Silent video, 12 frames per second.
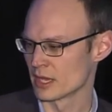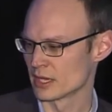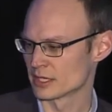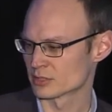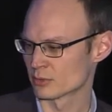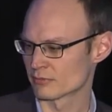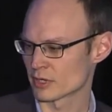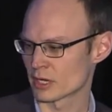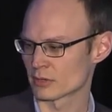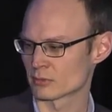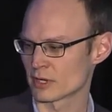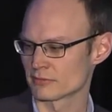So we've
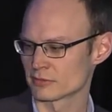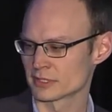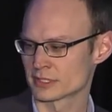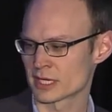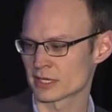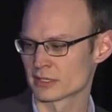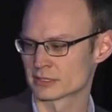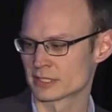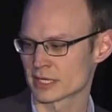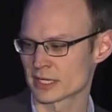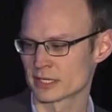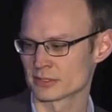got roughly
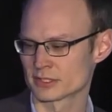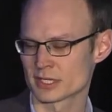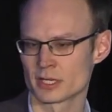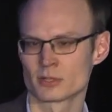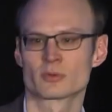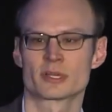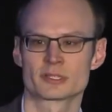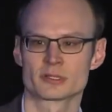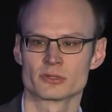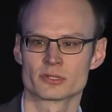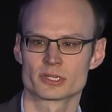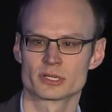decadal scale
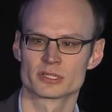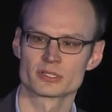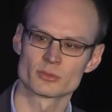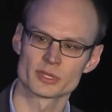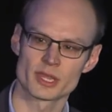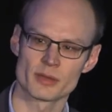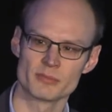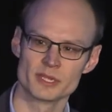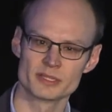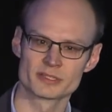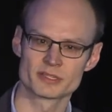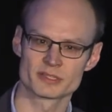resolution, and so what that
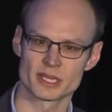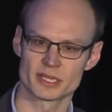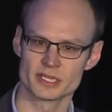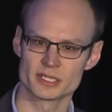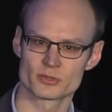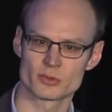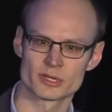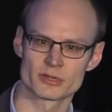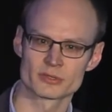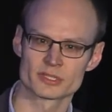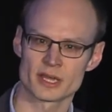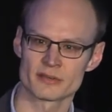means is that each one of
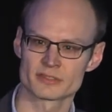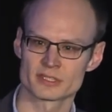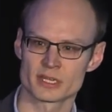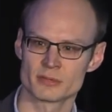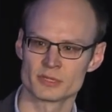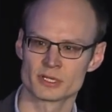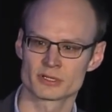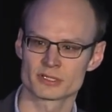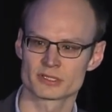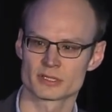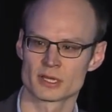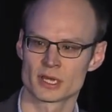those 1/2
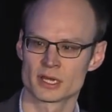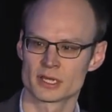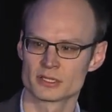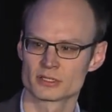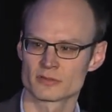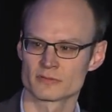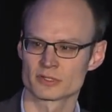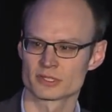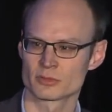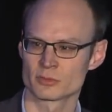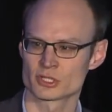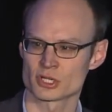centimeters intervals
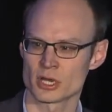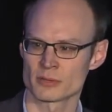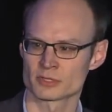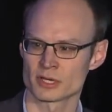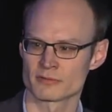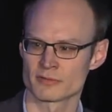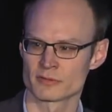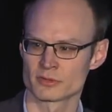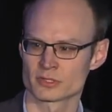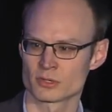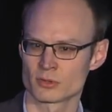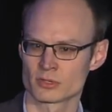that we chopped off of
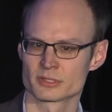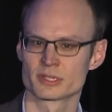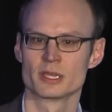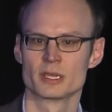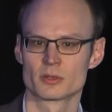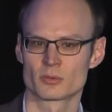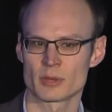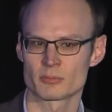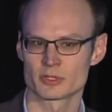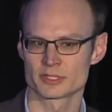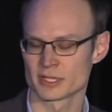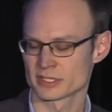those cores
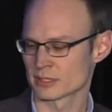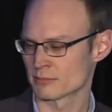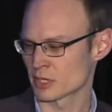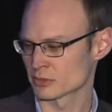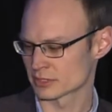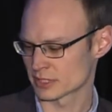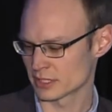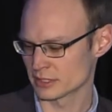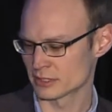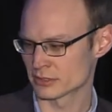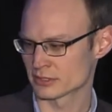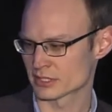represents about 10
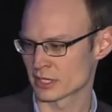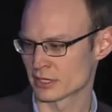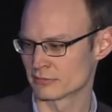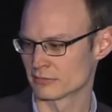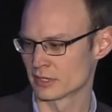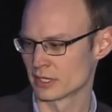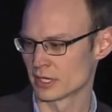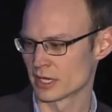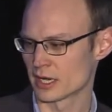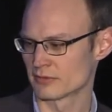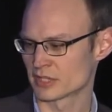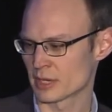years of
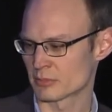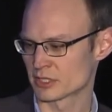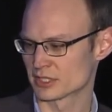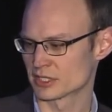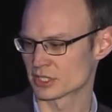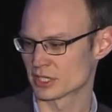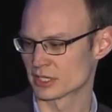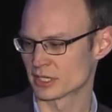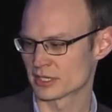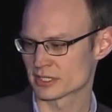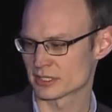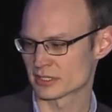deposition.
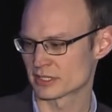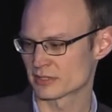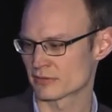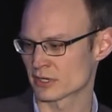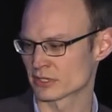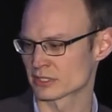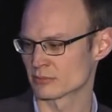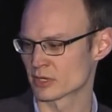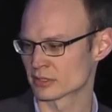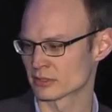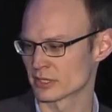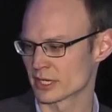And this varies
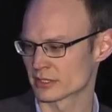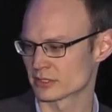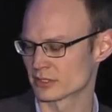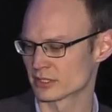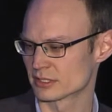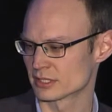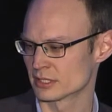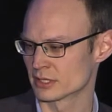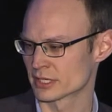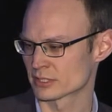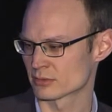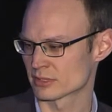among the lakes. You can see
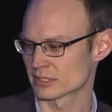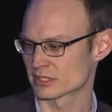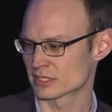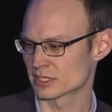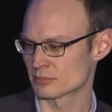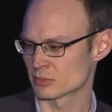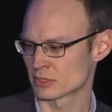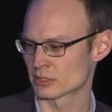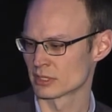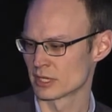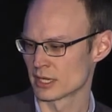lakes with a steeper